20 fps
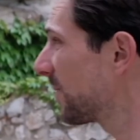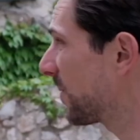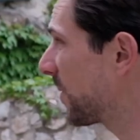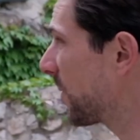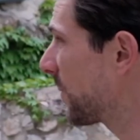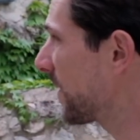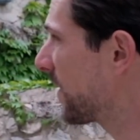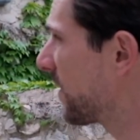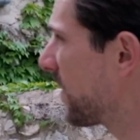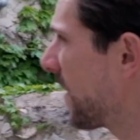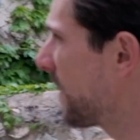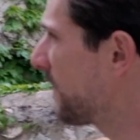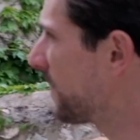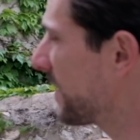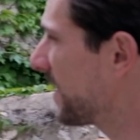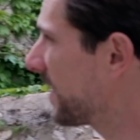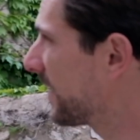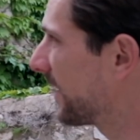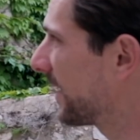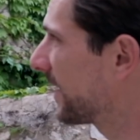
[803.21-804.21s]
Or we go up
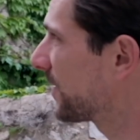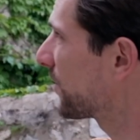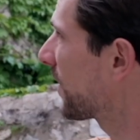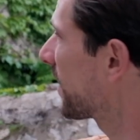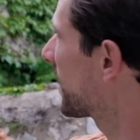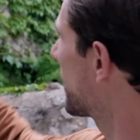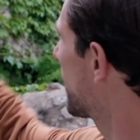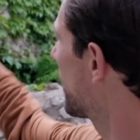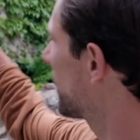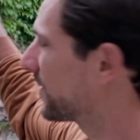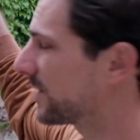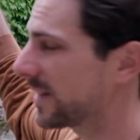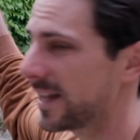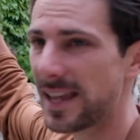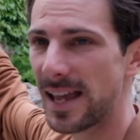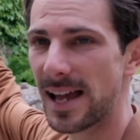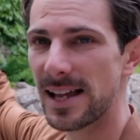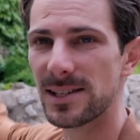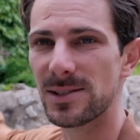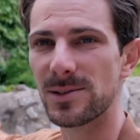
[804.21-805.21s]
there and try to get to that
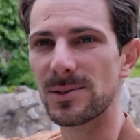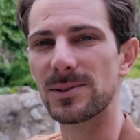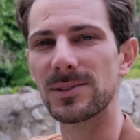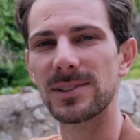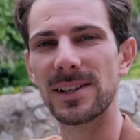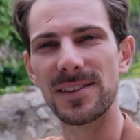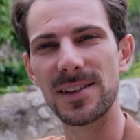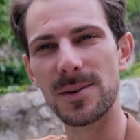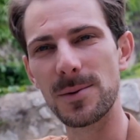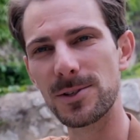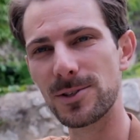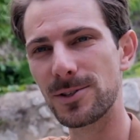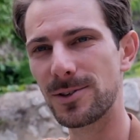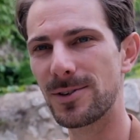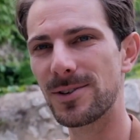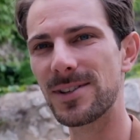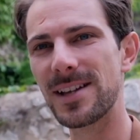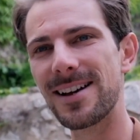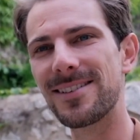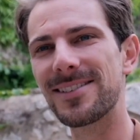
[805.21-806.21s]
castle. I think we should
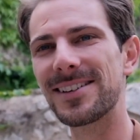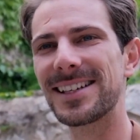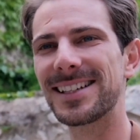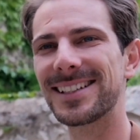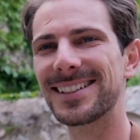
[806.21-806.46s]
go that way.